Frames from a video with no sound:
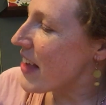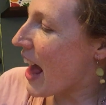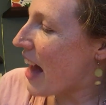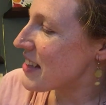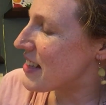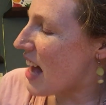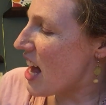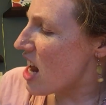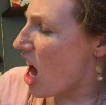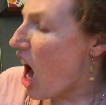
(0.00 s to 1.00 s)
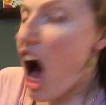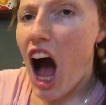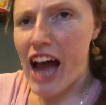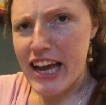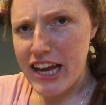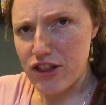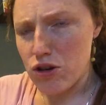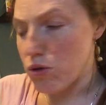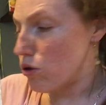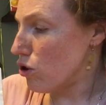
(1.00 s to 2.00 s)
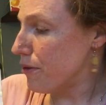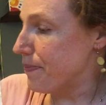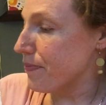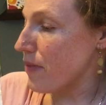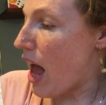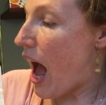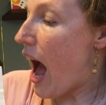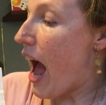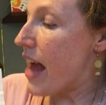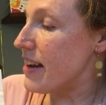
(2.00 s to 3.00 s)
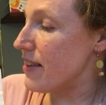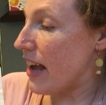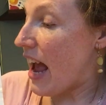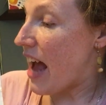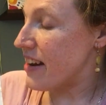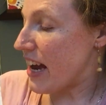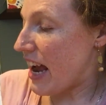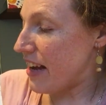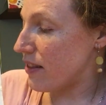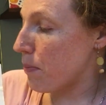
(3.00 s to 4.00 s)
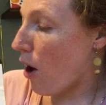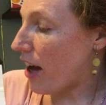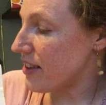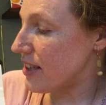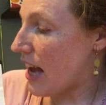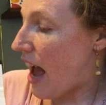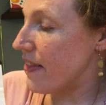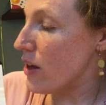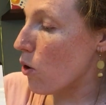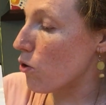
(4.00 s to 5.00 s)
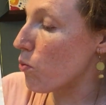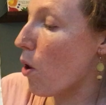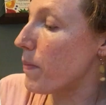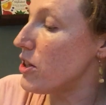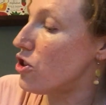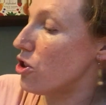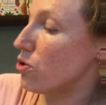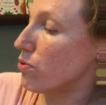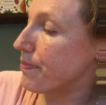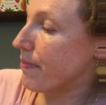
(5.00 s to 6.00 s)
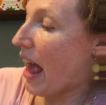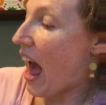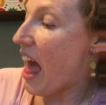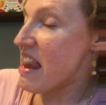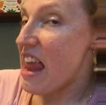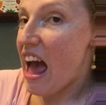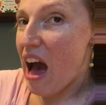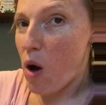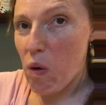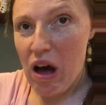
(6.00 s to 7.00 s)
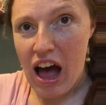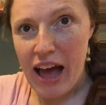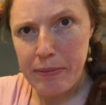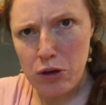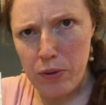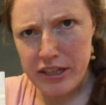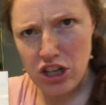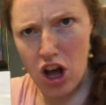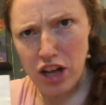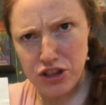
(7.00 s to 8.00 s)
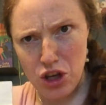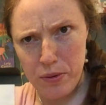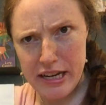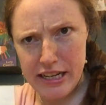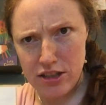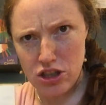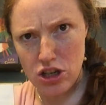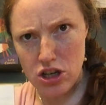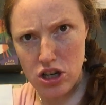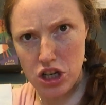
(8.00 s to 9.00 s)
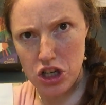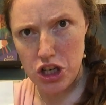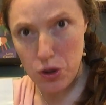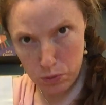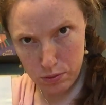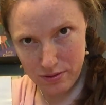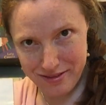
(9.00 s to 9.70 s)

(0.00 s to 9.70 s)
and the cat said, I ate the gruel, and, and I ate the pot, and the old woman too. And now I'm going to also eat you.